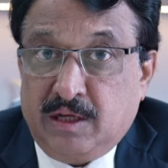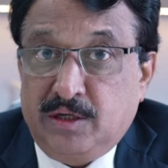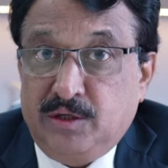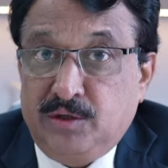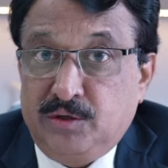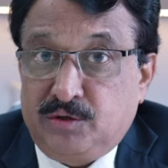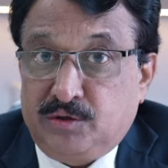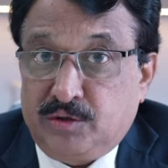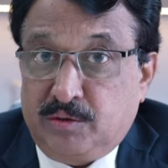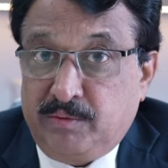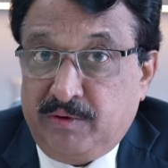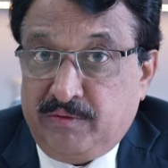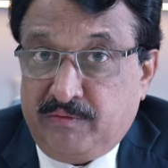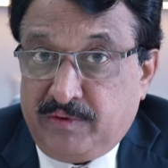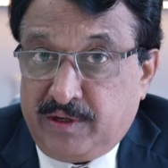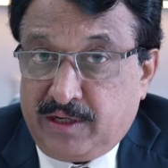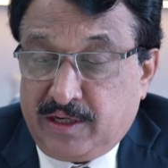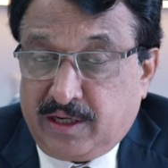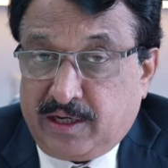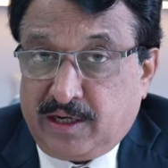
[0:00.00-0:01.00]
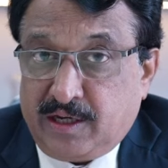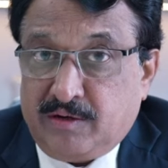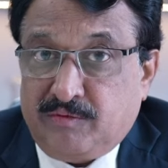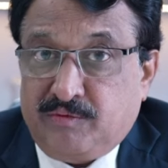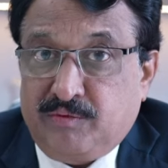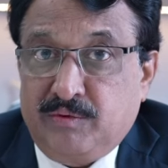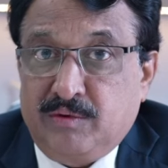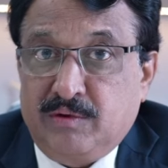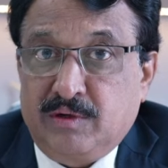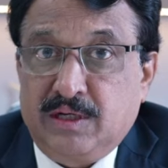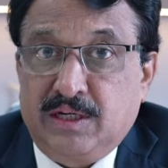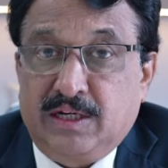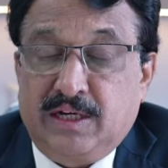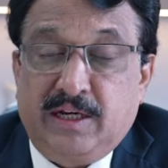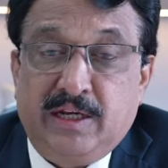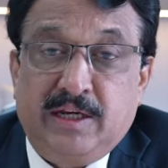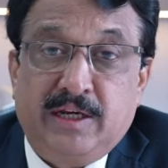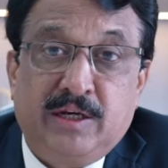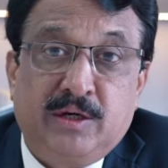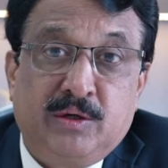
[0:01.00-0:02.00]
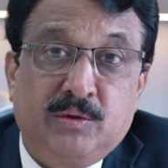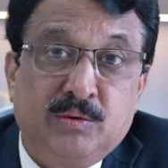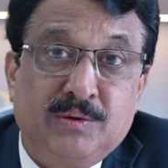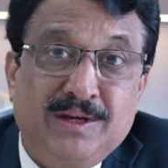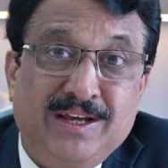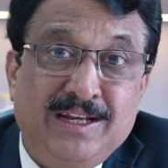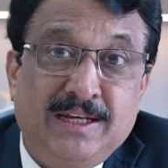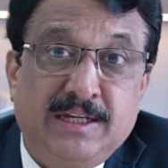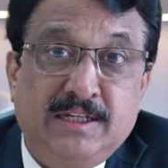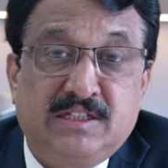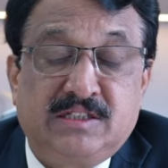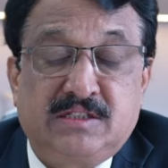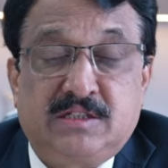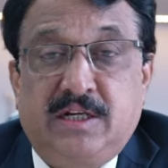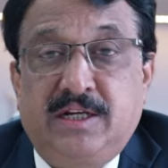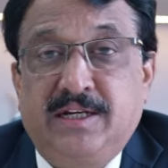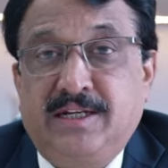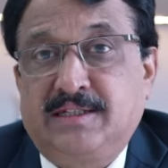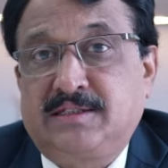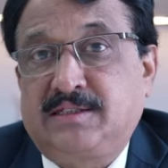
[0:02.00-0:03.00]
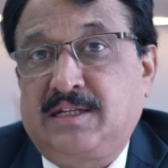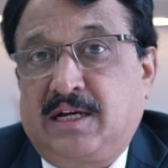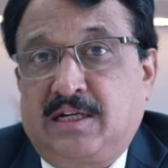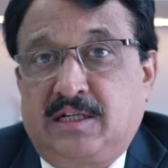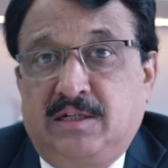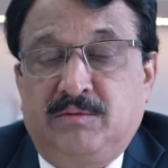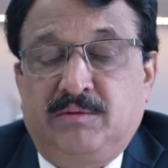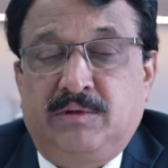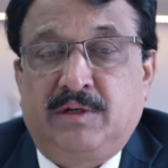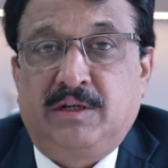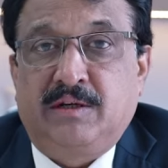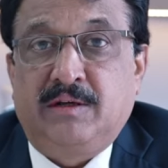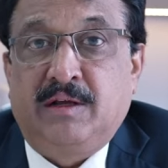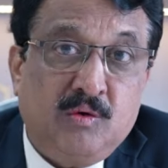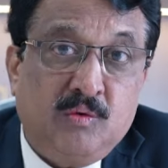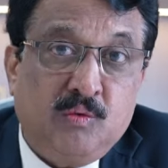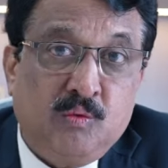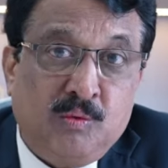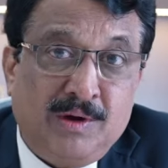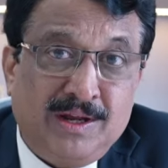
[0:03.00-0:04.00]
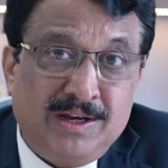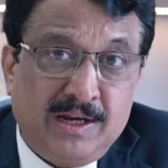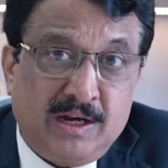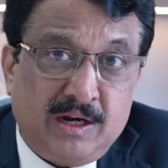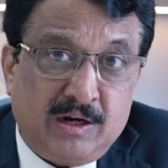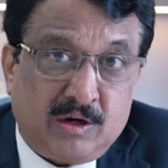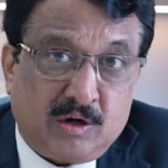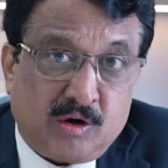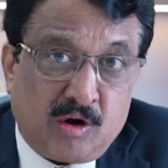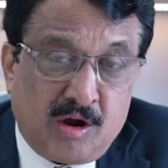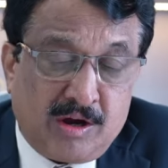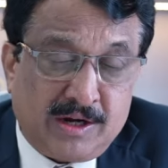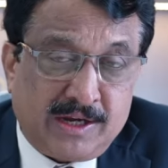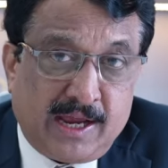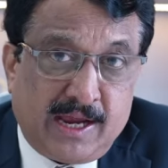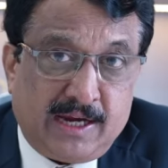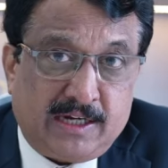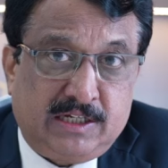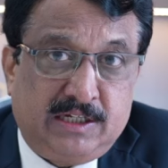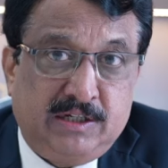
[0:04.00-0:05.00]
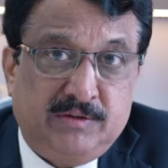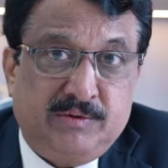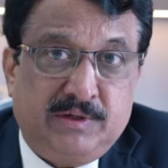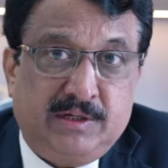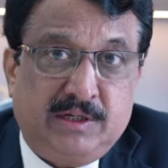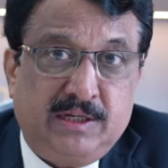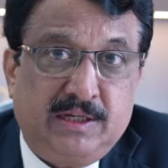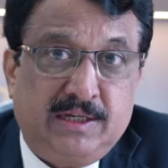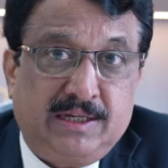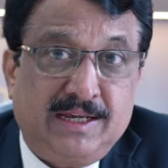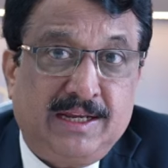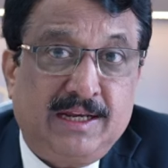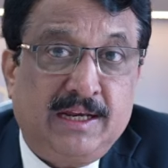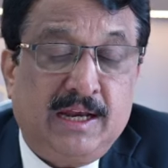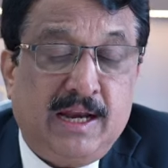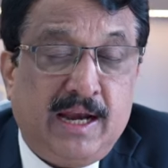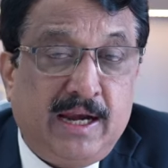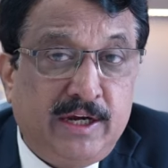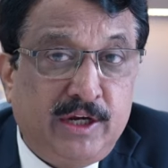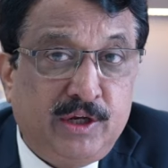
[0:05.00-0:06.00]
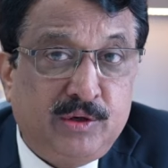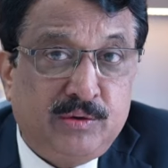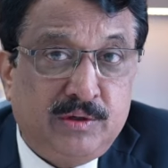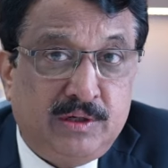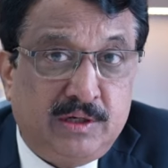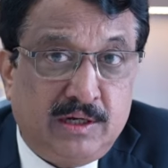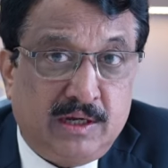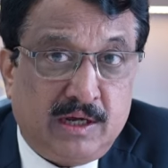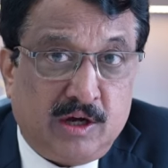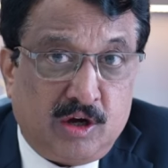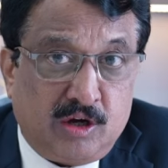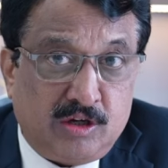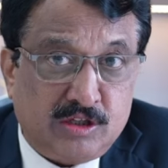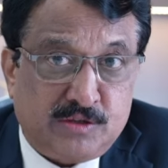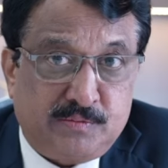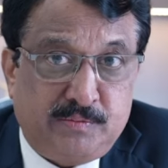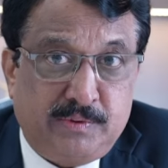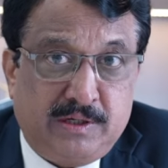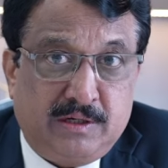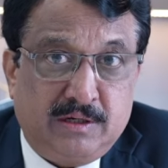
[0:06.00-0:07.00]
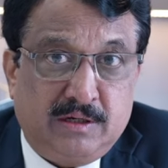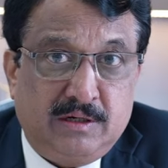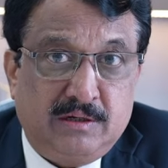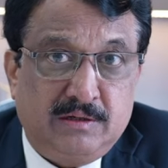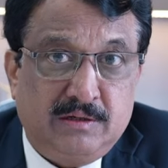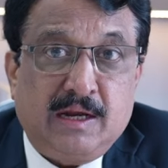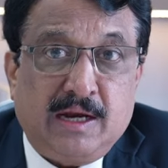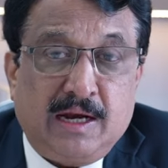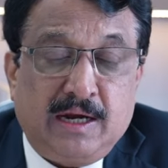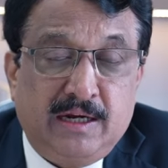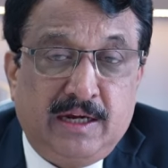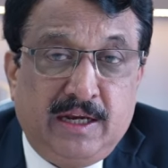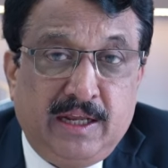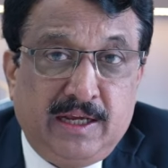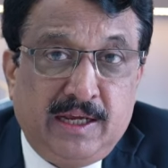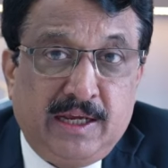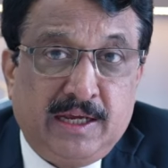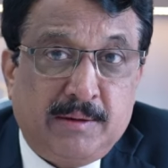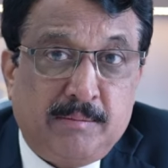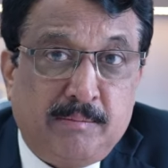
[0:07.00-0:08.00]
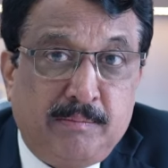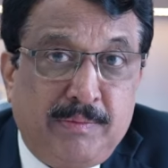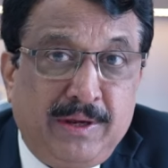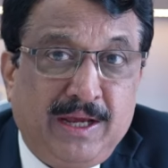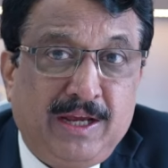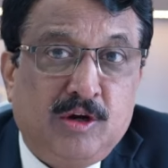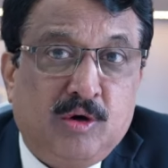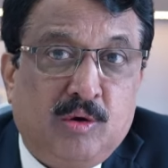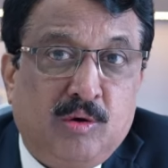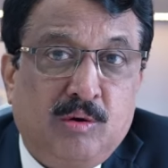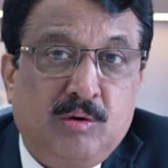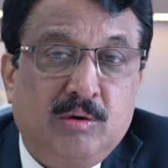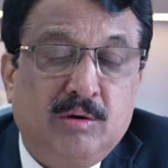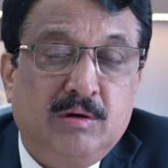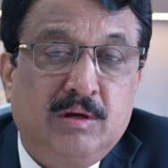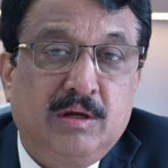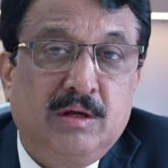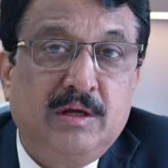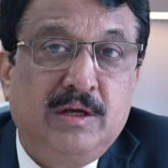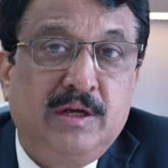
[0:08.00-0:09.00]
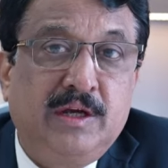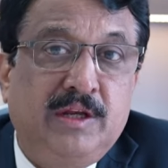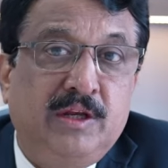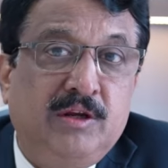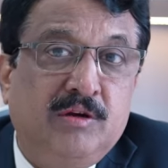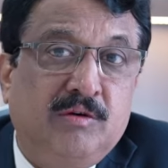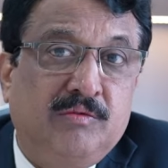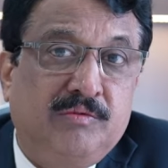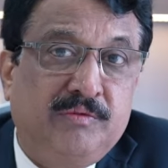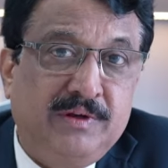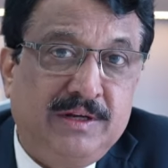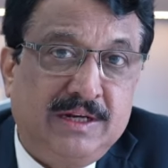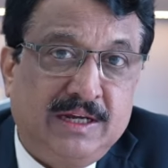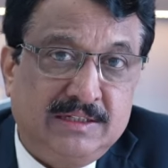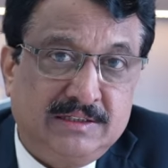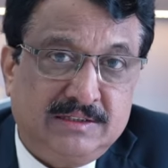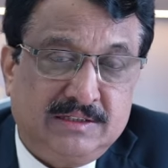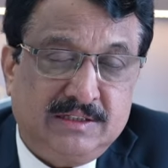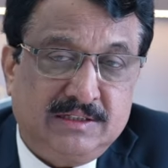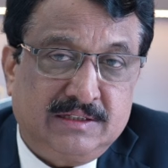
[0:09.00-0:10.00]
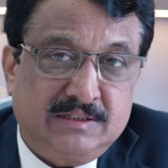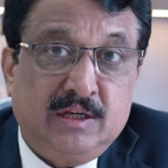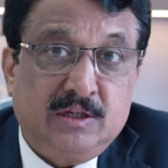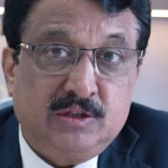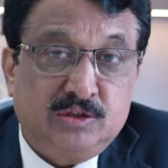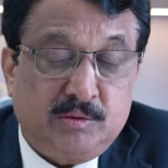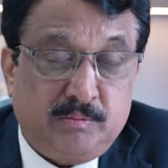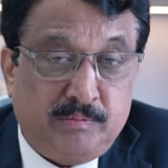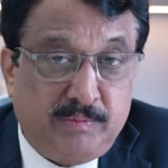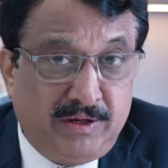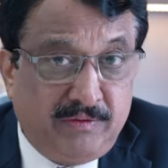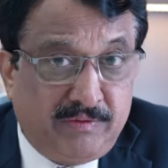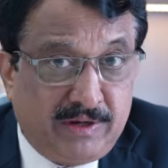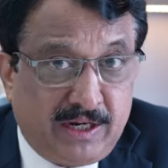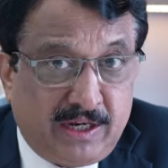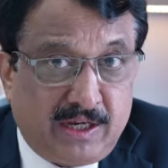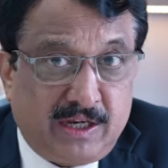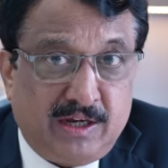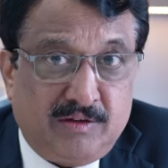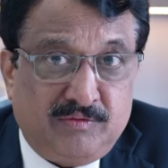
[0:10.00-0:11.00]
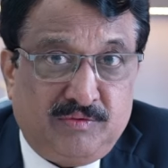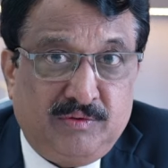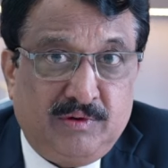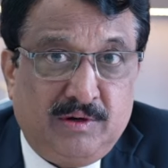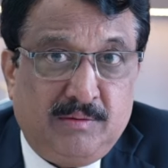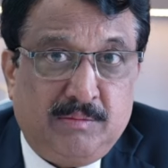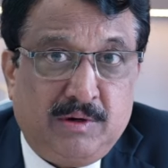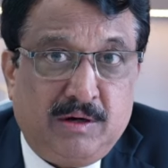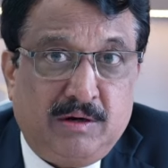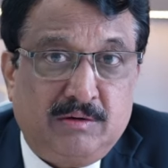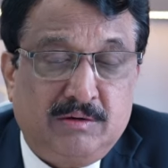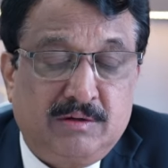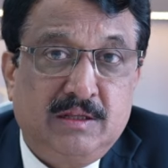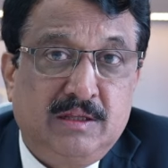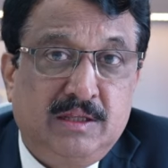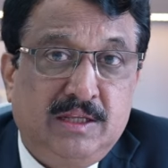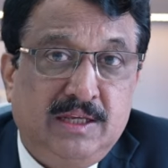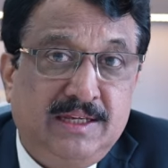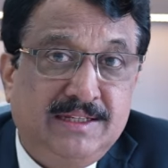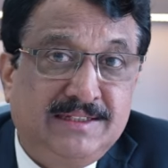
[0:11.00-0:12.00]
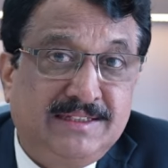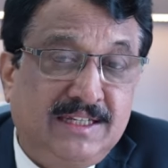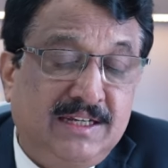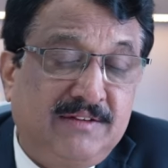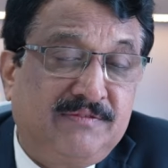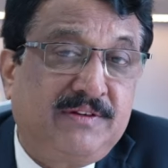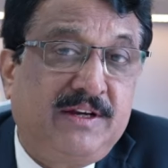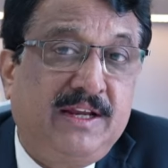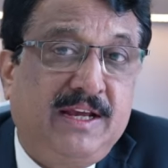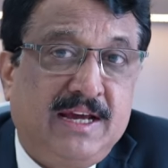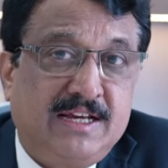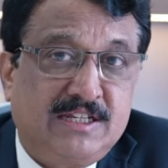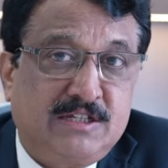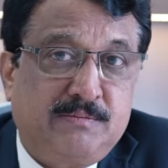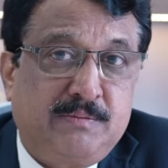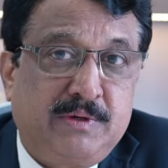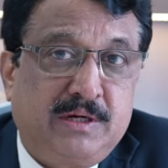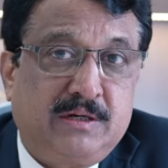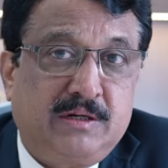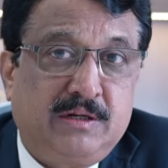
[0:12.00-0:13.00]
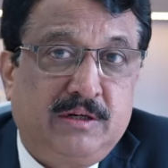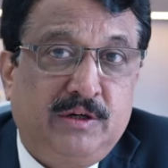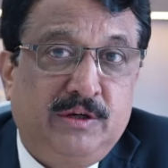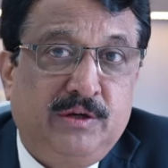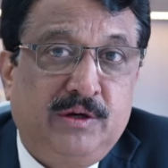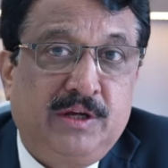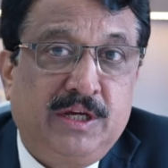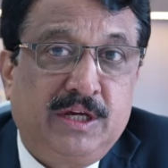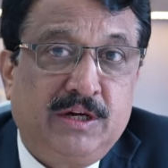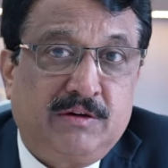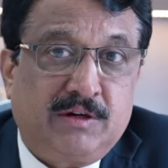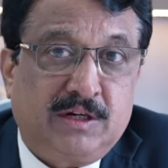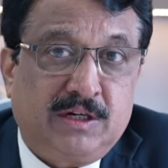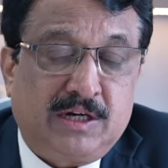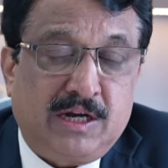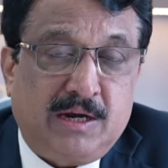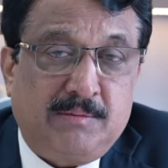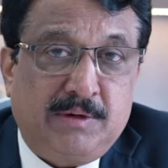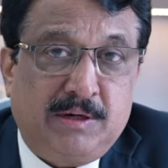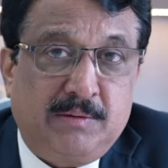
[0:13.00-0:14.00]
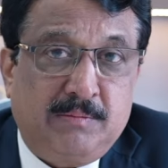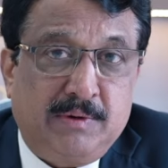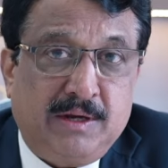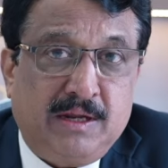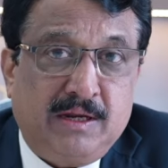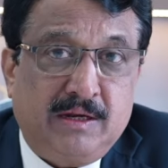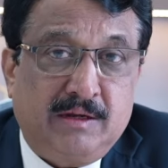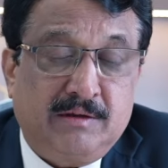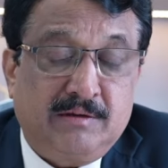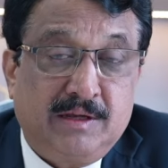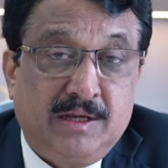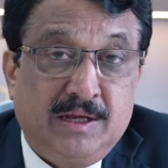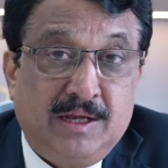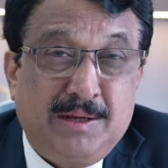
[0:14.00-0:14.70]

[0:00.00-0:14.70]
You should be very careful getting into any strenuous activity. One wrong activity can land you in a hospital and digging a big hole in your finances. So be very careful about the safety aspect during your retirement planning.